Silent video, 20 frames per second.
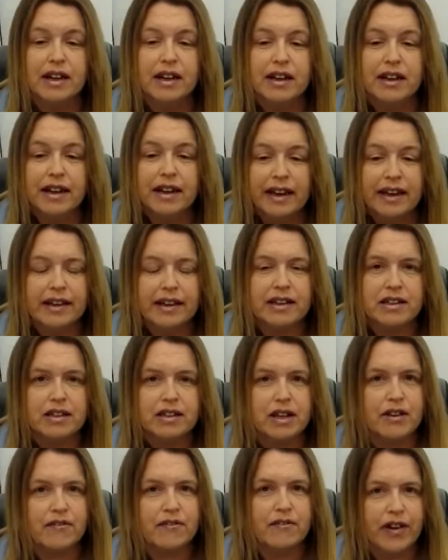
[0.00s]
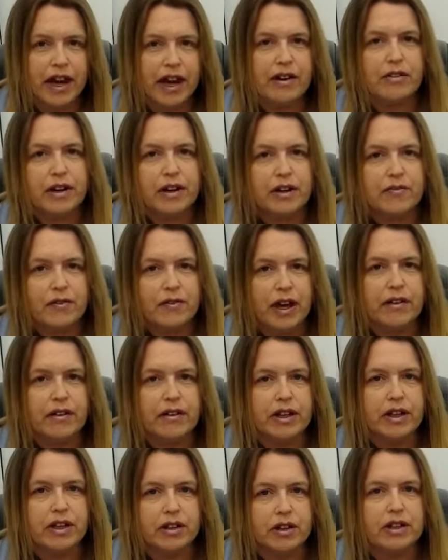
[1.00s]
is a very, very
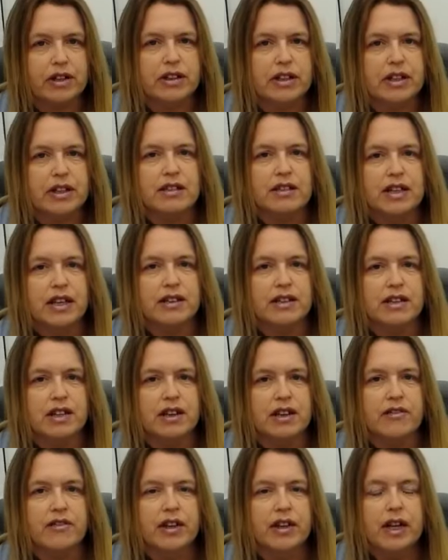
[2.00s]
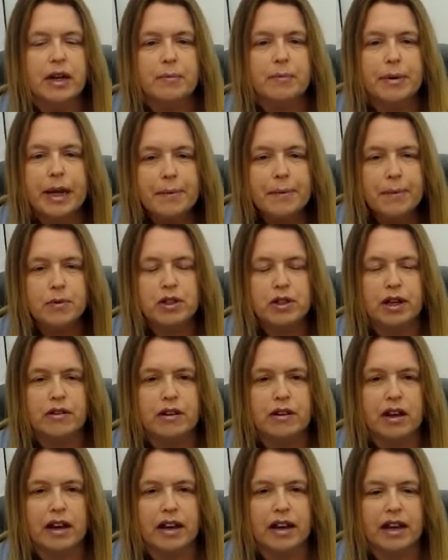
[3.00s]
good incentive. People don't
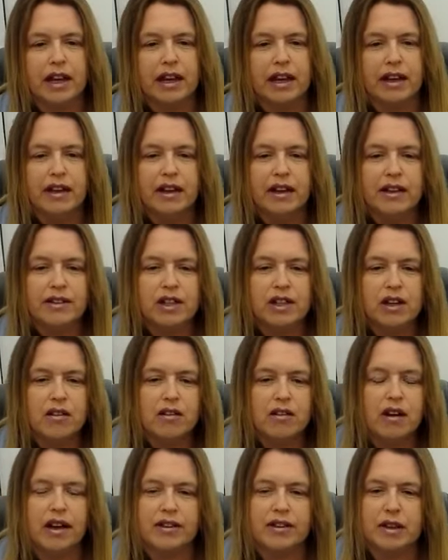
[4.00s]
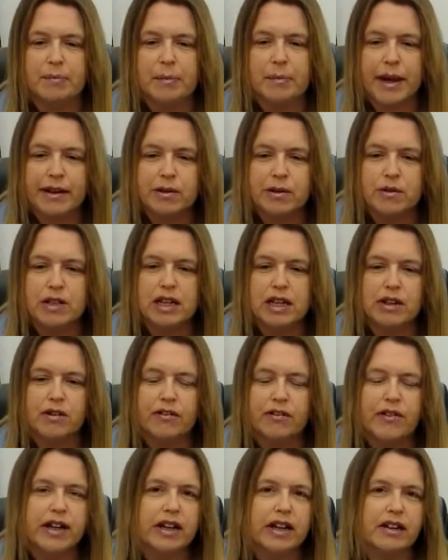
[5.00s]
like it. They don't like the penalty or
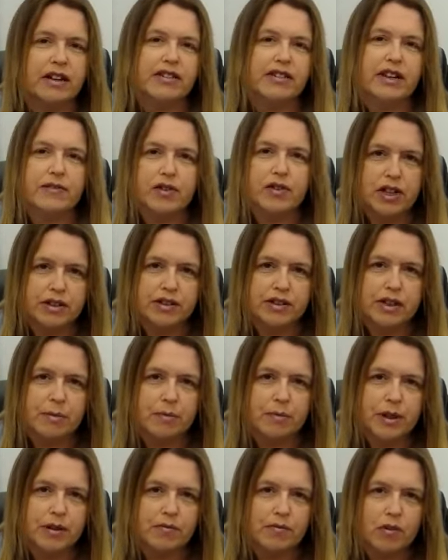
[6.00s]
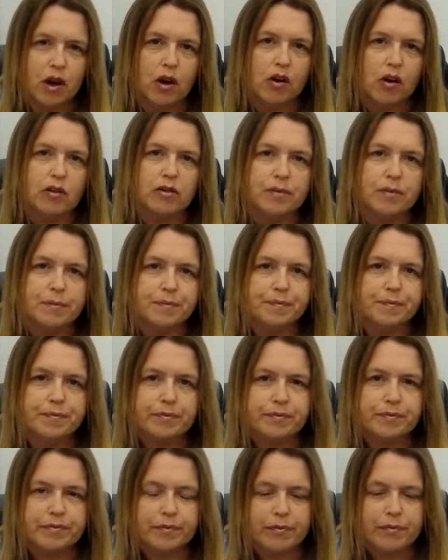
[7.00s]
feeling like they've done something wrong.
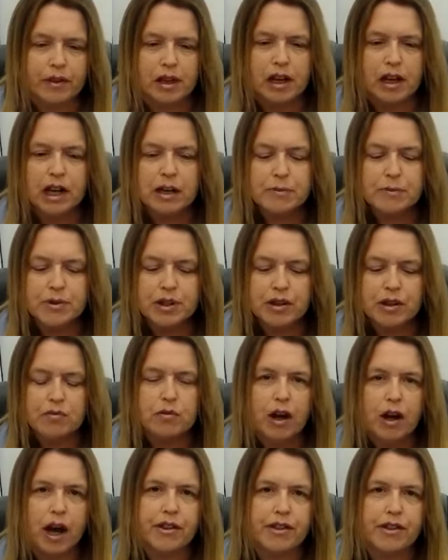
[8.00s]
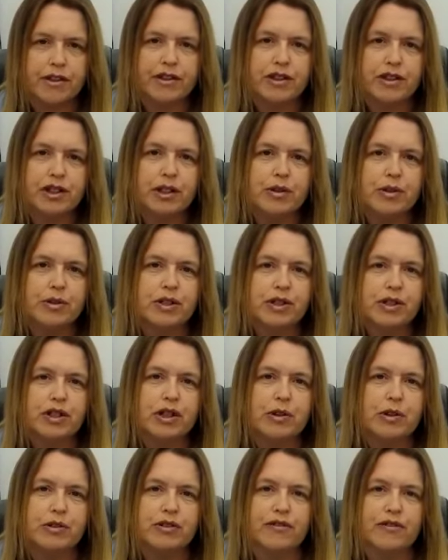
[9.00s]
So rather than using
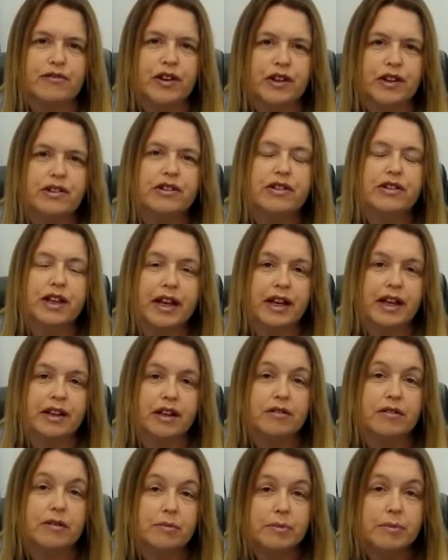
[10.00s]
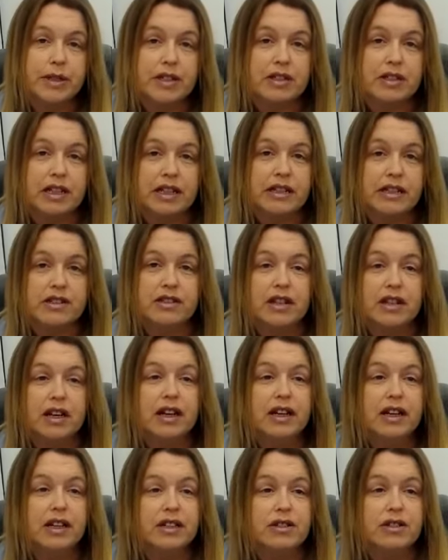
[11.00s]
you to fund their current business,
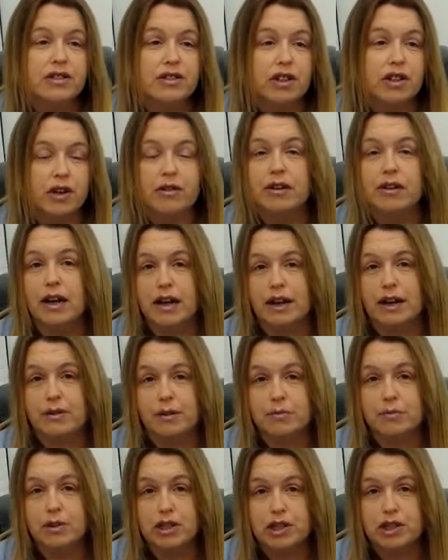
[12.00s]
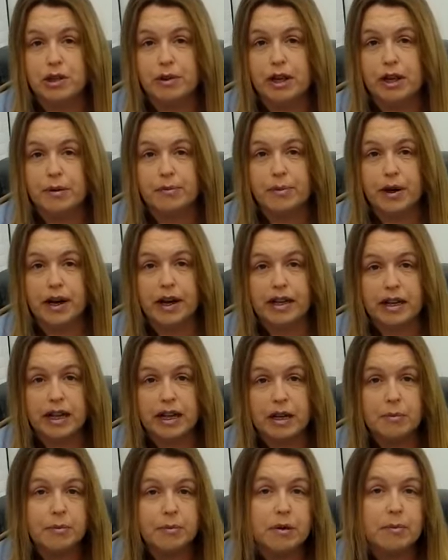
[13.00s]
don't allow them to do it by
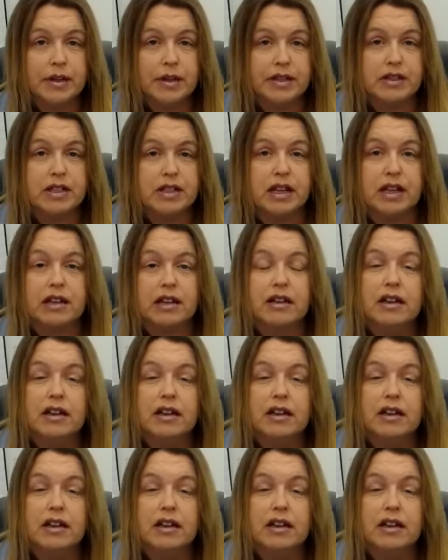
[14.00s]
implementing